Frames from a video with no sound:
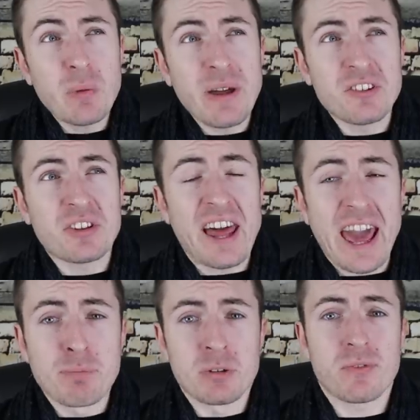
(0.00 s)
to wait until
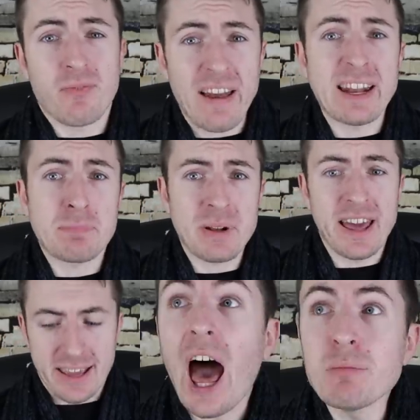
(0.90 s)
April to finally
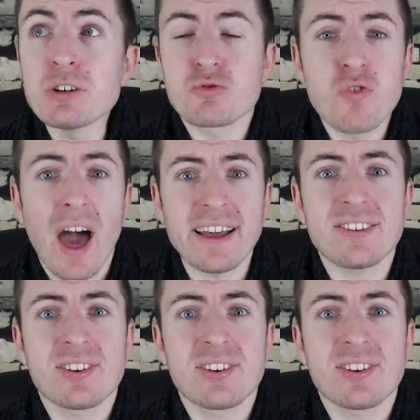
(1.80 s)
play. I was right!